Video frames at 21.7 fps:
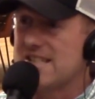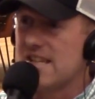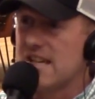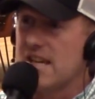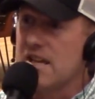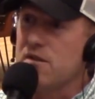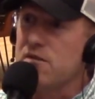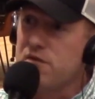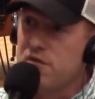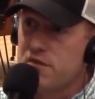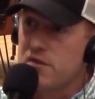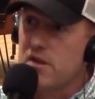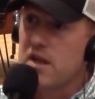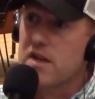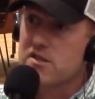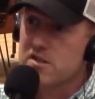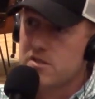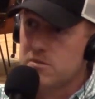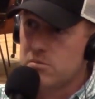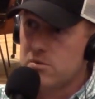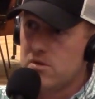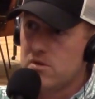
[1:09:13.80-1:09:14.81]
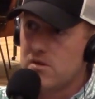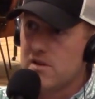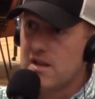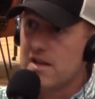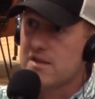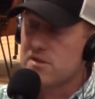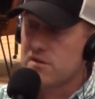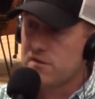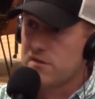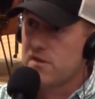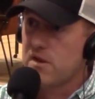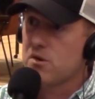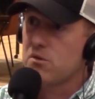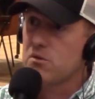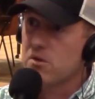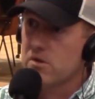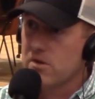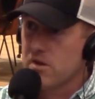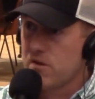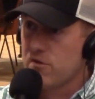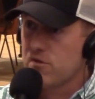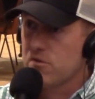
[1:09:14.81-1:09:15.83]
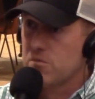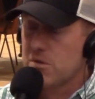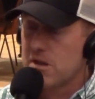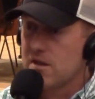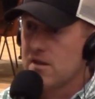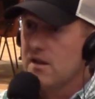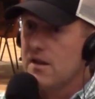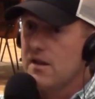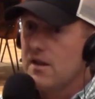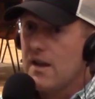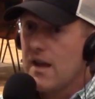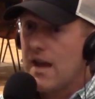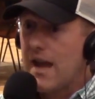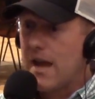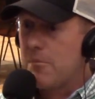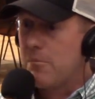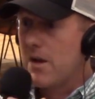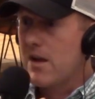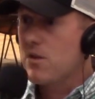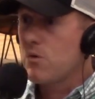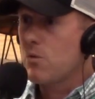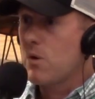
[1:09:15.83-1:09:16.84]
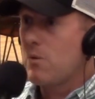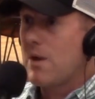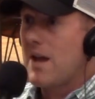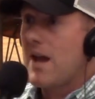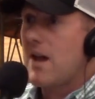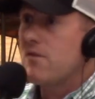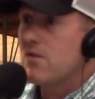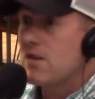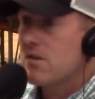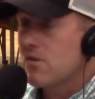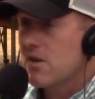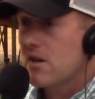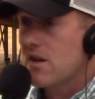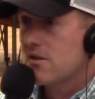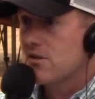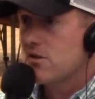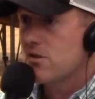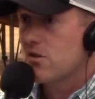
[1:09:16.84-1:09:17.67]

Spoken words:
inflexible as the federal government. And by the way, we haven't even gotten to the